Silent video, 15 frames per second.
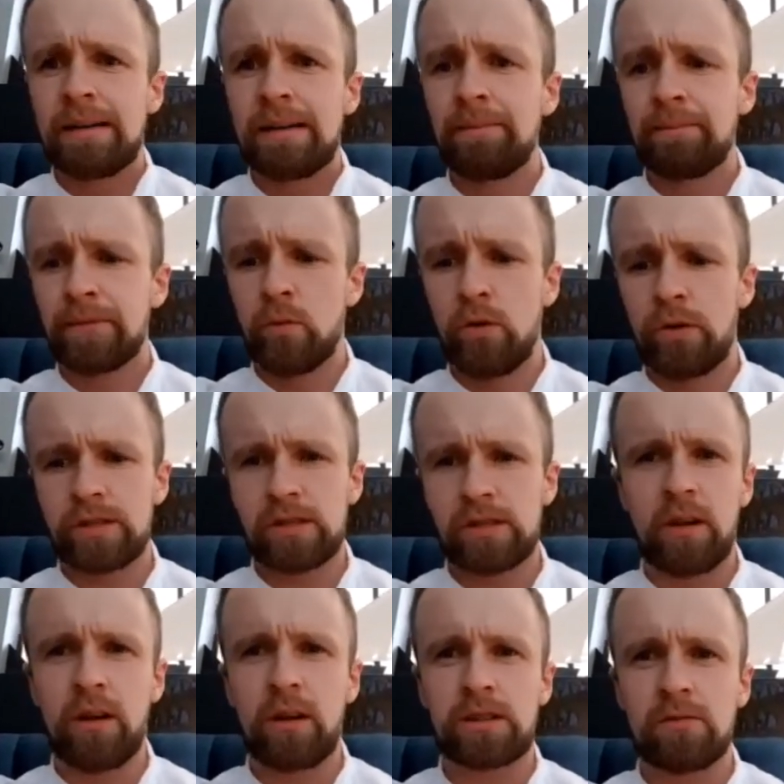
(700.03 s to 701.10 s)
the
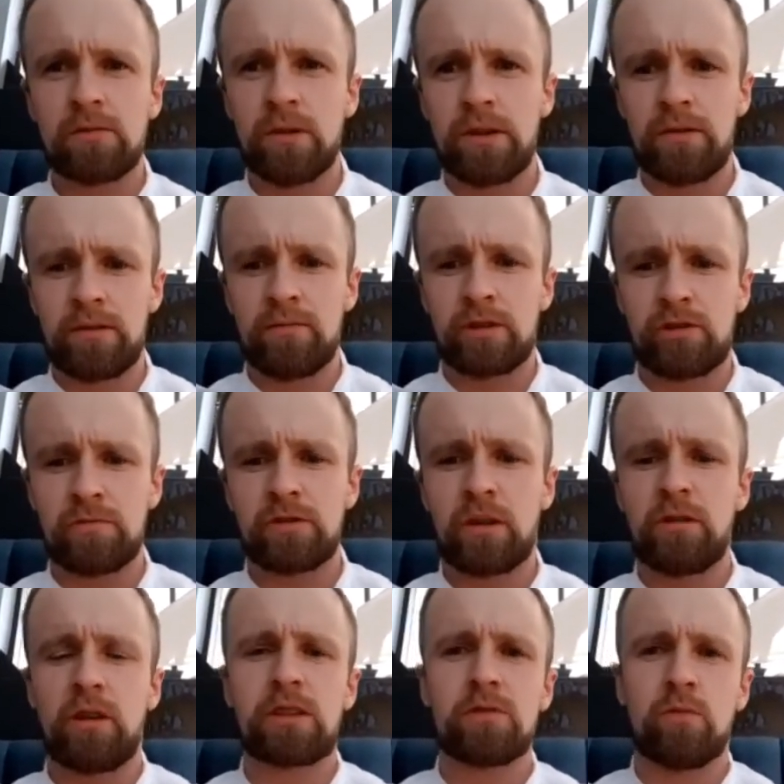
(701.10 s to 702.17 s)
mushrooms got
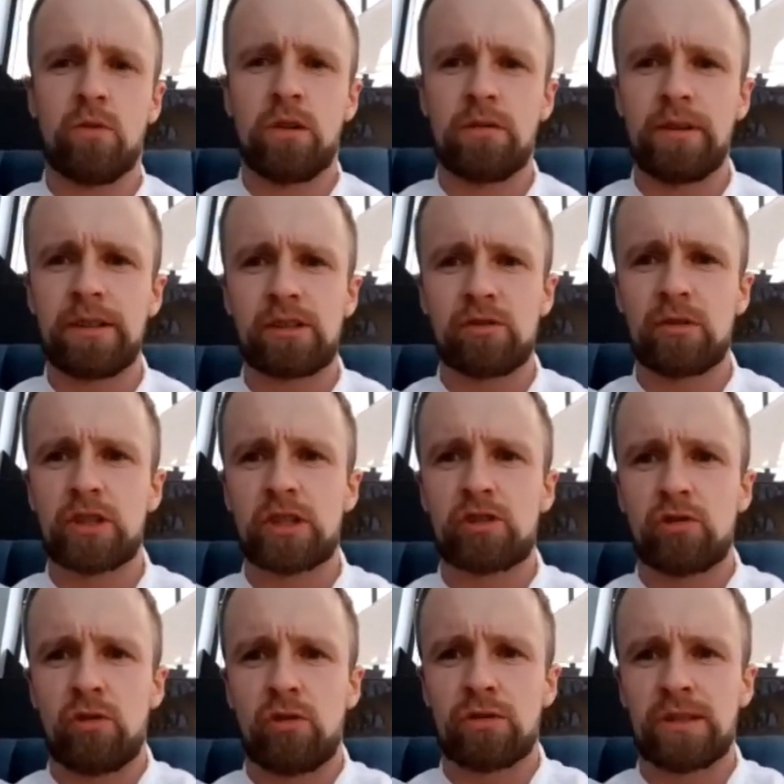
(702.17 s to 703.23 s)
lots of water in, so it just
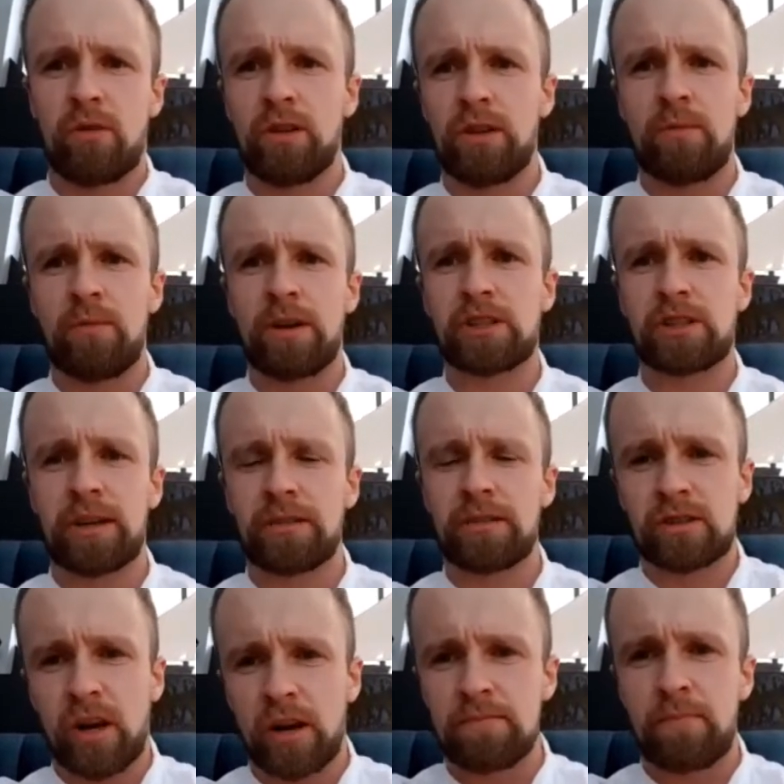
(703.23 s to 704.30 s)
draws out all the moisture and it'll
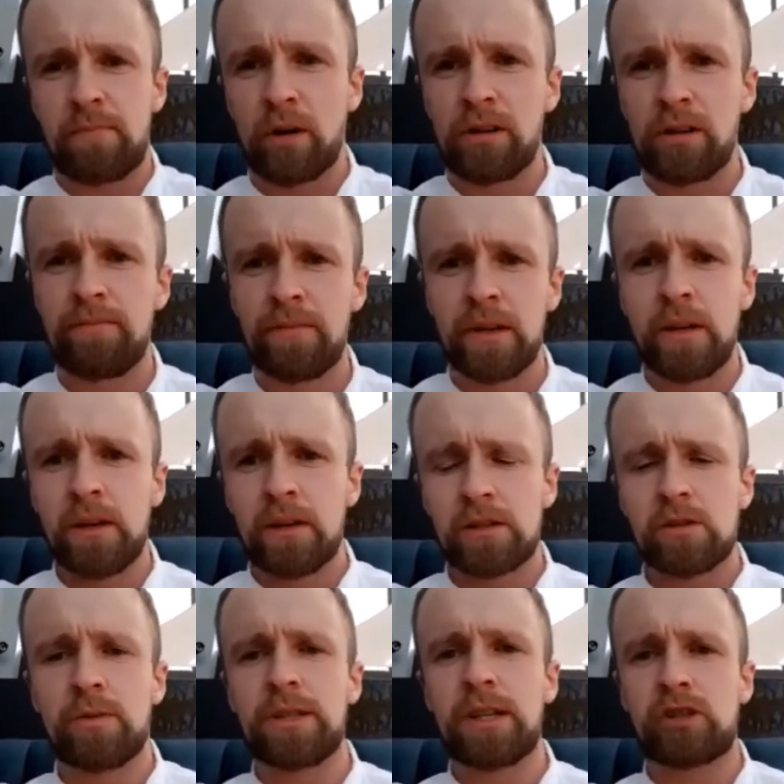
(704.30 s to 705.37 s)
start to boil them.
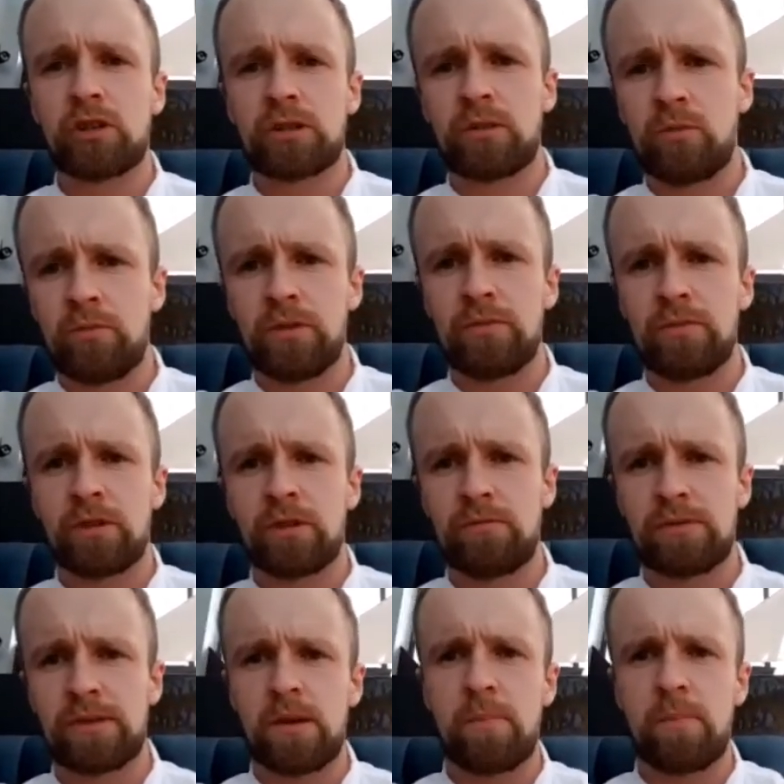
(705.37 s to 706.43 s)
So when you chuck the
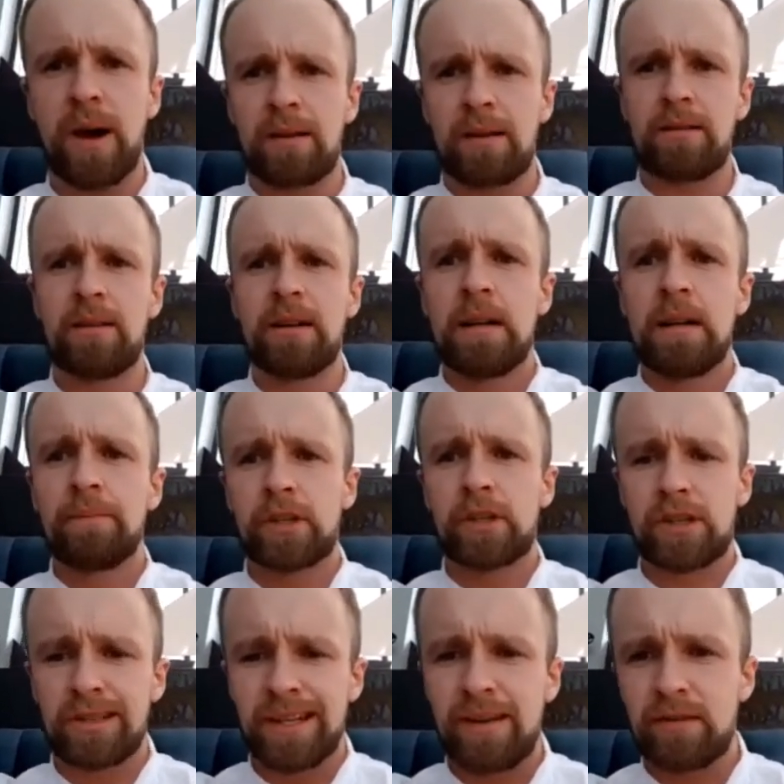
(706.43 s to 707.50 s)
mushrooms in the pan, just
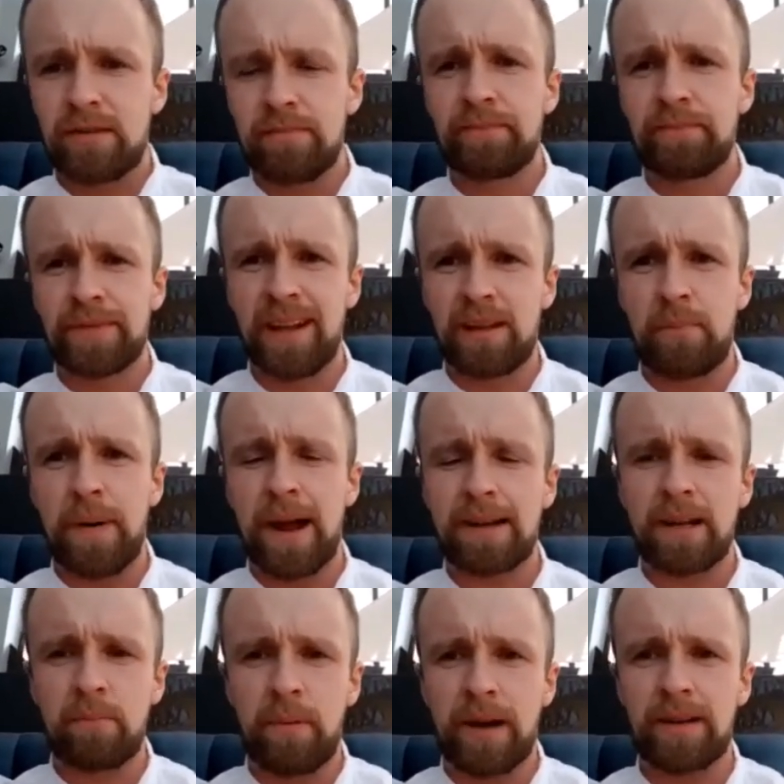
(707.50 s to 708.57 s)
leave them, let the pan
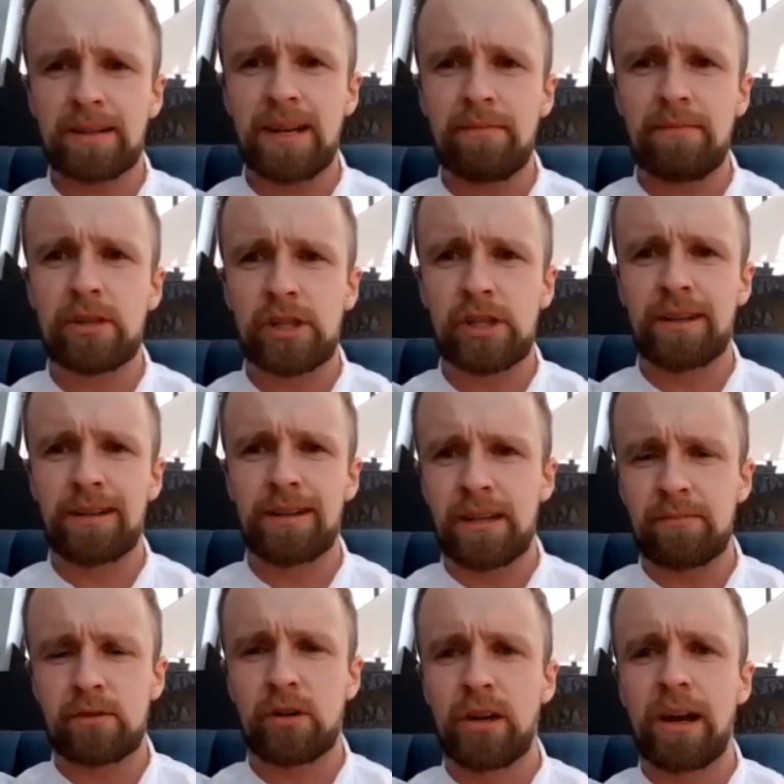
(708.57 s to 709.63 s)
get back to temperature and let
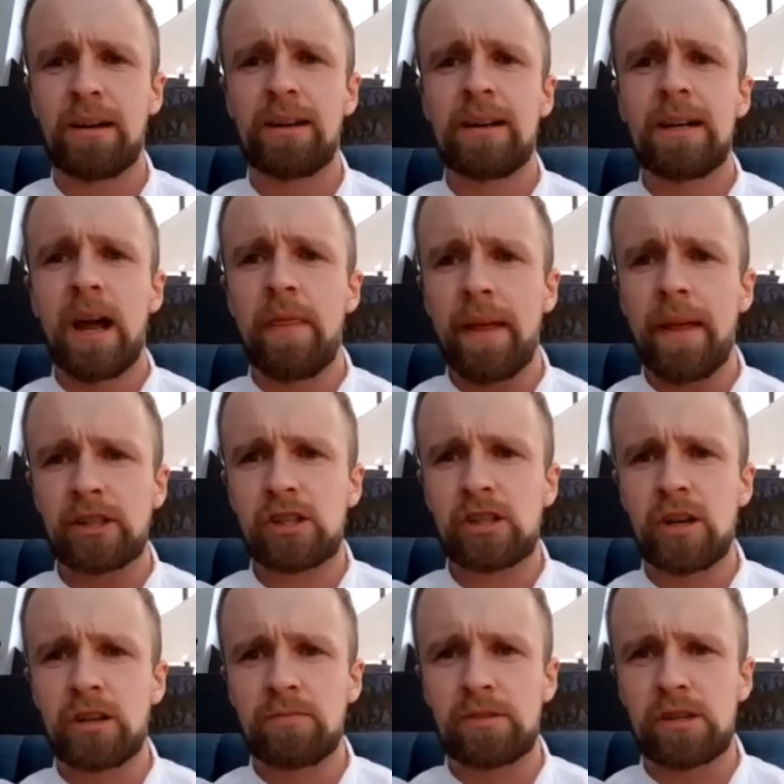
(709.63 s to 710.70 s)
them colour, and then just
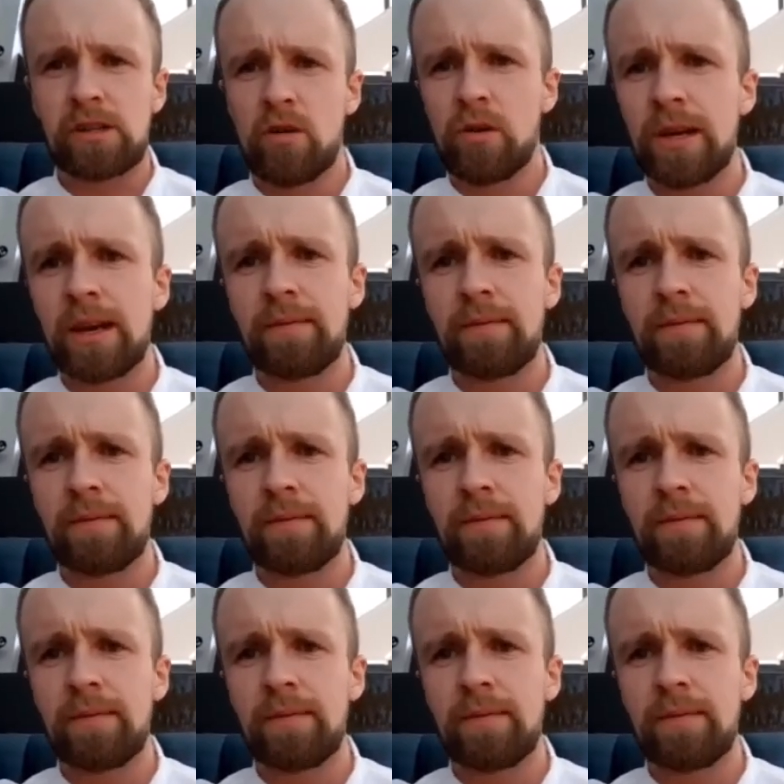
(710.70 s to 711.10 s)
stir them slowly.